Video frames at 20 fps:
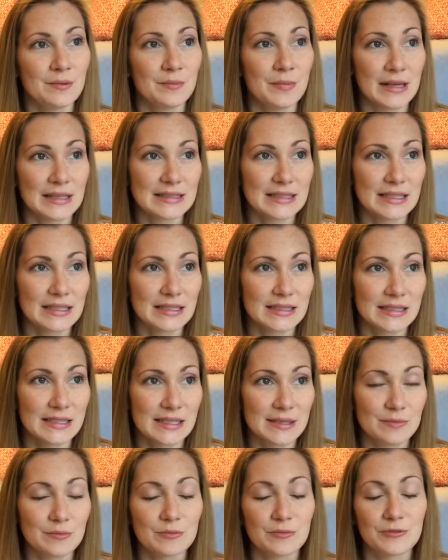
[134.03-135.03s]

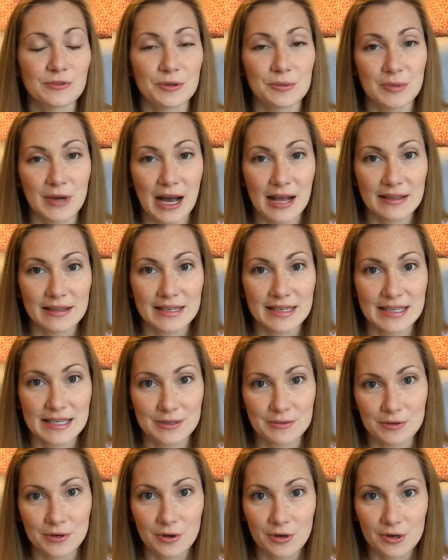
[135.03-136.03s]
Basically for Bradley,
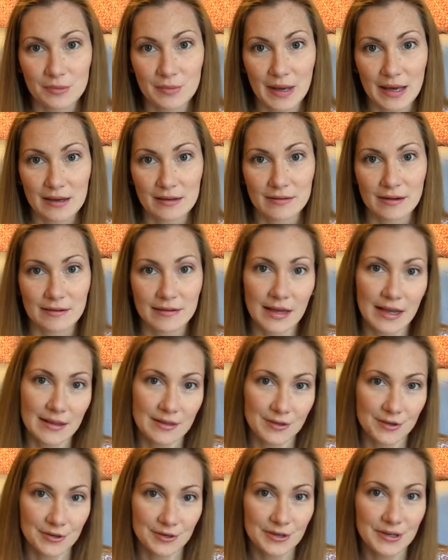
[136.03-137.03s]
he would go to bed around
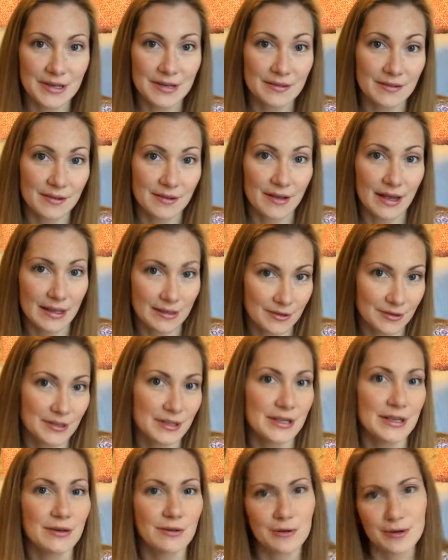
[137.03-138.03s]

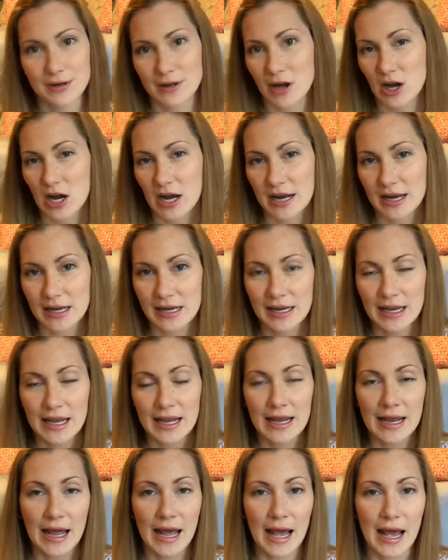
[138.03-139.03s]
8:30 or 9,
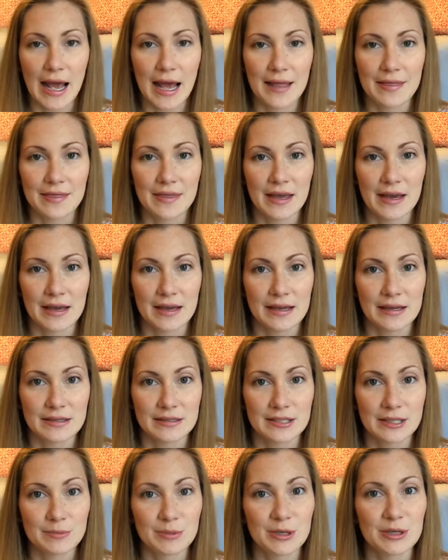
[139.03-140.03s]
and then
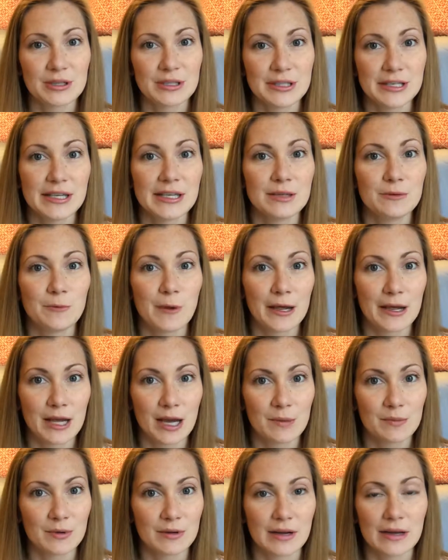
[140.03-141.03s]
typically he'd wake
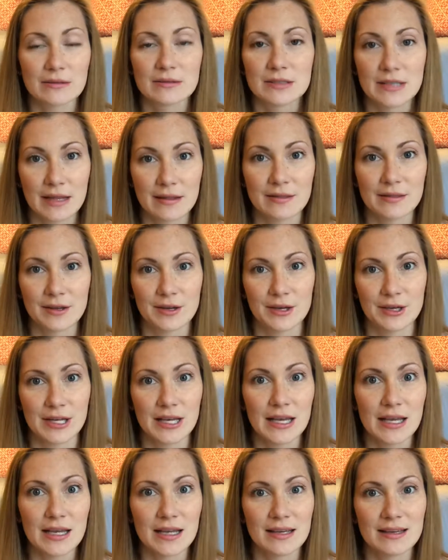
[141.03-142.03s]
up around
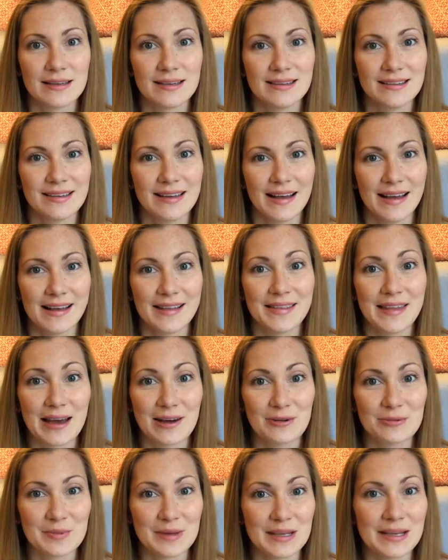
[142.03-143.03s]
10:30, and that
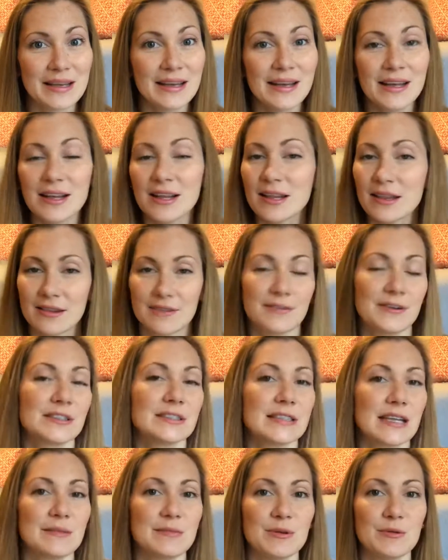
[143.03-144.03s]
would be the
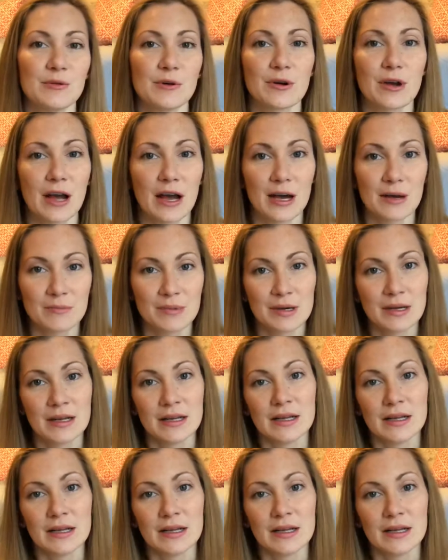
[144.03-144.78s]
first time he woke up.